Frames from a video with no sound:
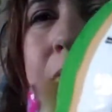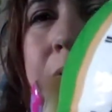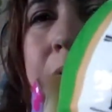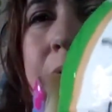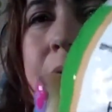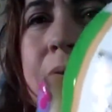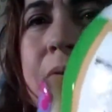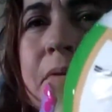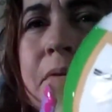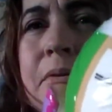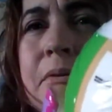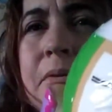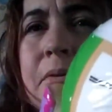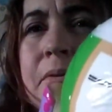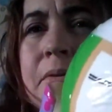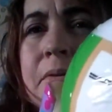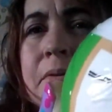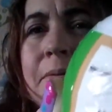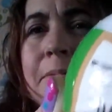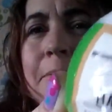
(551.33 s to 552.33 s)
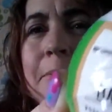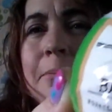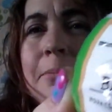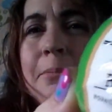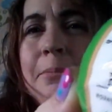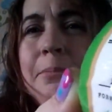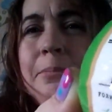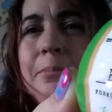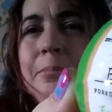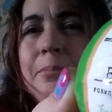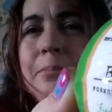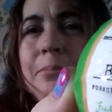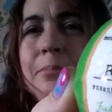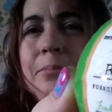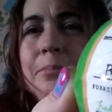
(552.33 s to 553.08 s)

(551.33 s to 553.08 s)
[no speech]